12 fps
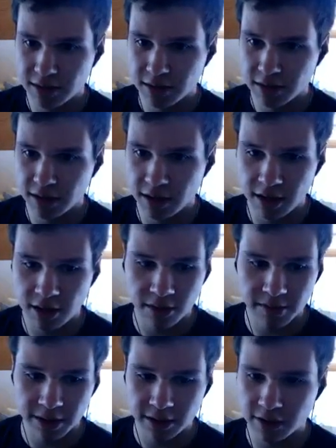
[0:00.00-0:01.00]
Oh
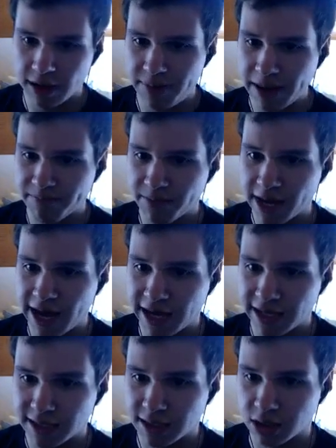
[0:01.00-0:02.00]
my god. I bet my
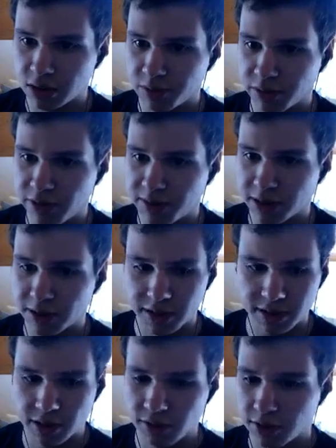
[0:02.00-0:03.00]
ass this stupid Rhapsody
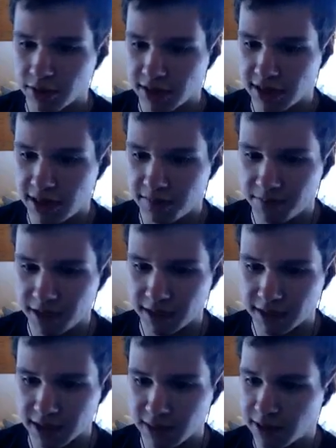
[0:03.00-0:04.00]
is now gonna come mid
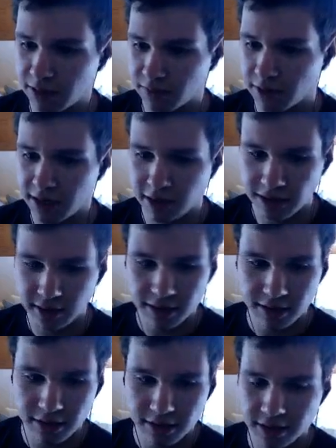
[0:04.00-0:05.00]
as well, right?
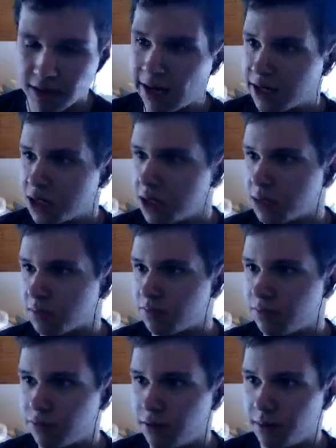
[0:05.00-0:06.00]
Yeah, she's
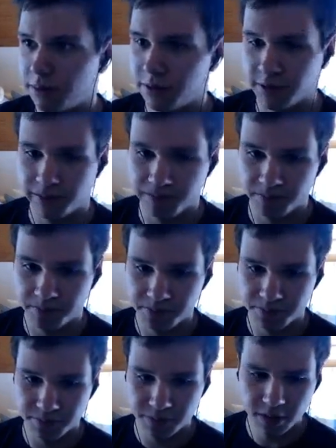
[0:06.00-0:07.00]
probably.
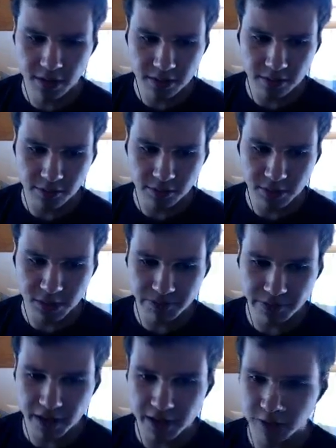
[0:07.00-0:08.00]
Yeah, I wouldn't be
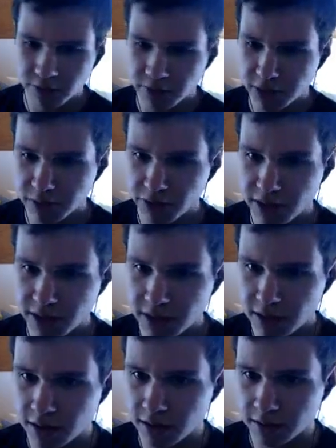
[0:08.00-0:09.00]
surprised. Wouldn't be surprised at
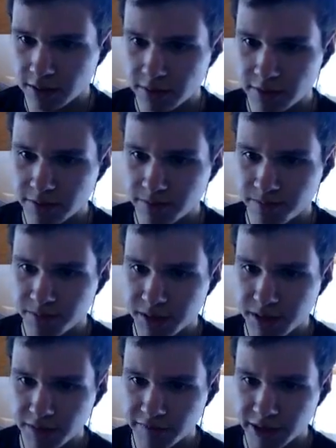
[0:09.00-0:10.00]
all.
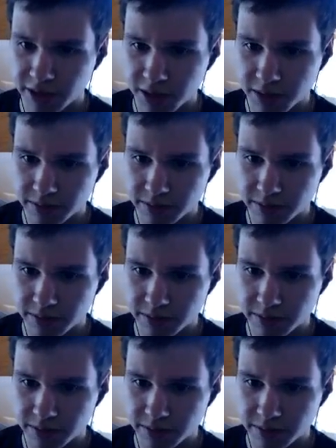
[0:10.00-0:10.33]
Son of a bitch.